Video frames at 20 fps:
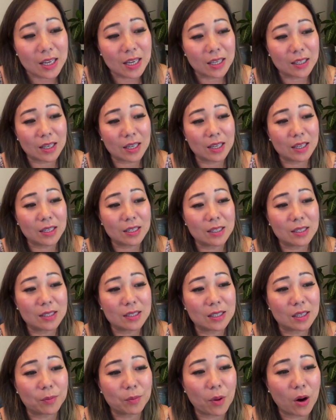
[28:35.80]
It
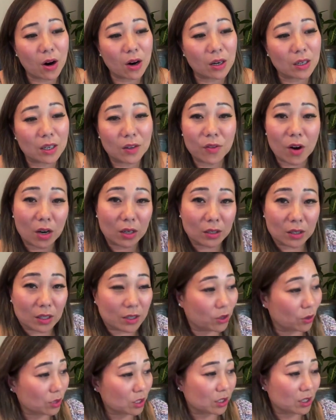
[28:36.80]
is part
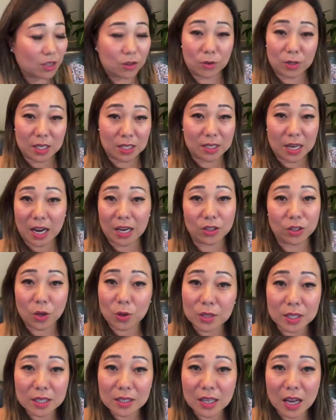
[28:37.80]
of there's a
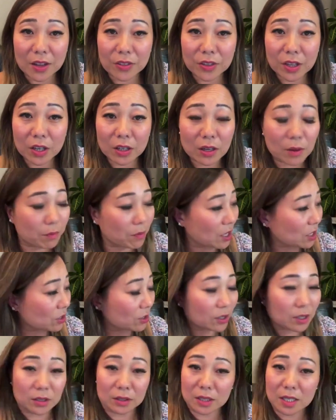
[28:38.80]
diagnosis out there.
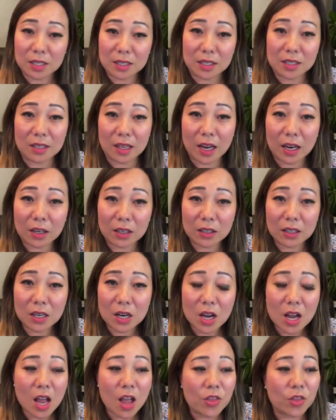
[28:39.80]
Mental illness is
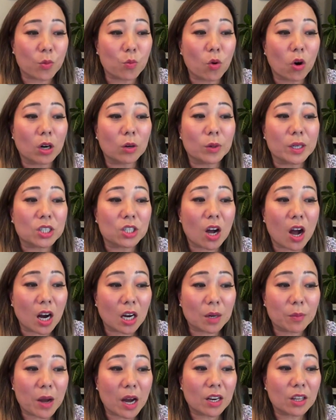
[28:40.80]
there. The more we
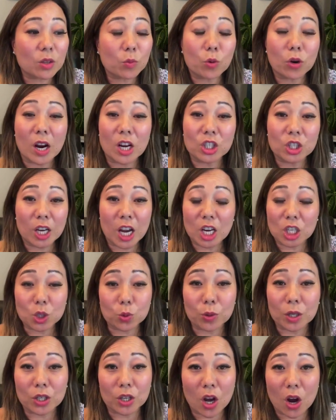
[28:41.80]
talk about it, the more
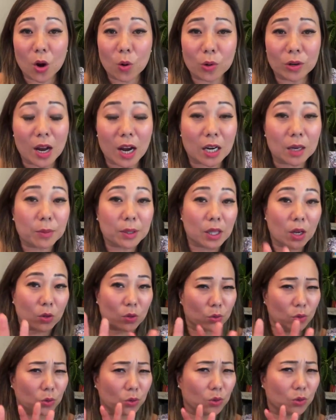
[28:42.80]
education we know. We're not going to be
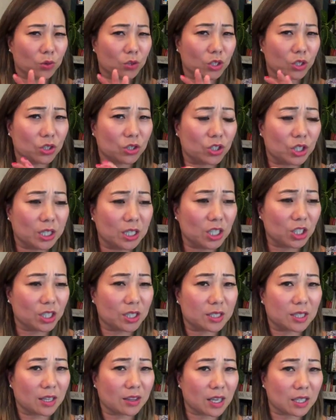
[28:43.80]
like, ooh, Jeannie
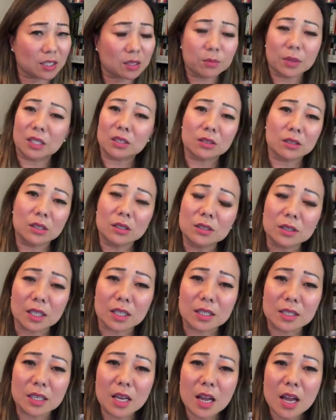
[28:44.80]
just said that's a mental
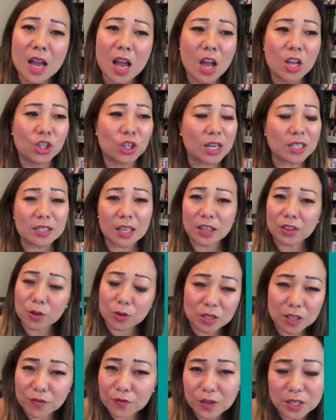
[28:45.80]
illness. Just like
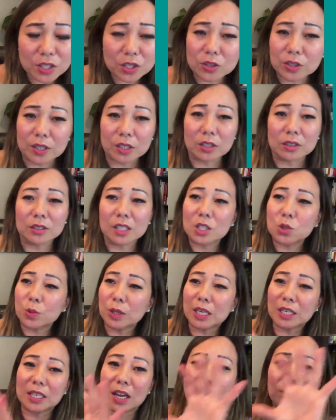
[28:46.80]
there's a physical illness,
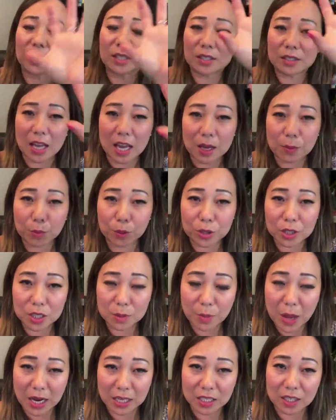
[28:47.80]
we need to have the same
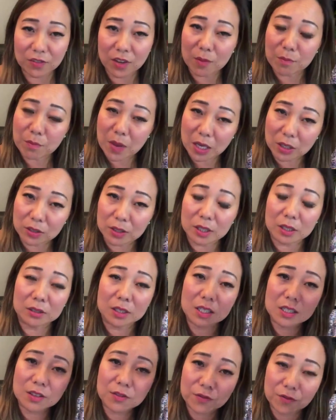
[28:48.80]
perspective of mental
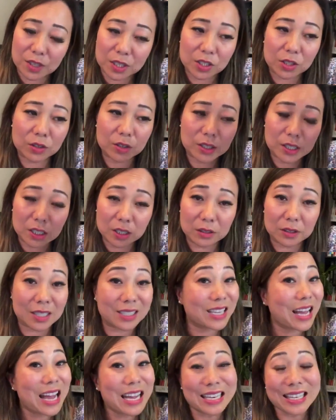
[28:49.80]
illness and physical
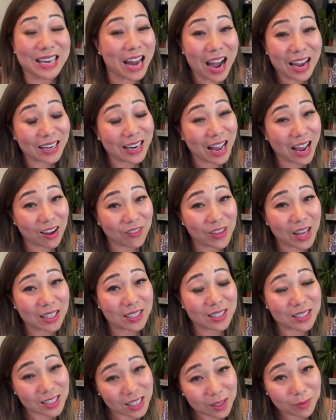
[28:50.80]
illness, not have
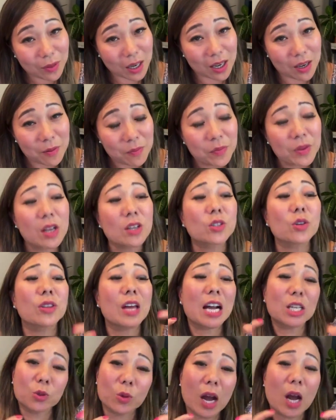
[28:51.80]
that stigma. So
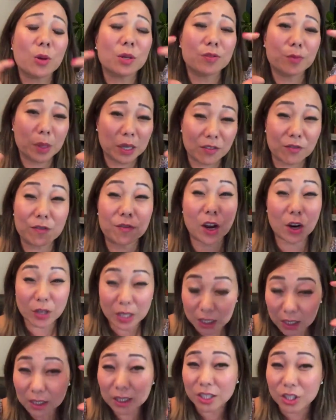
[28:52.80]
that's why I was being
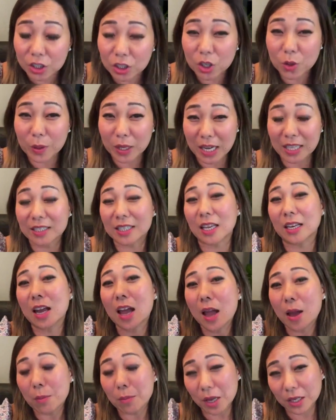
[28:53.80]
very clinical when I
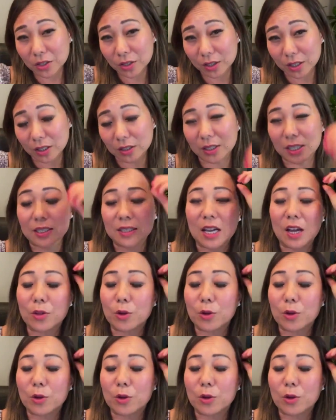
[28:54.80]
said mental illness.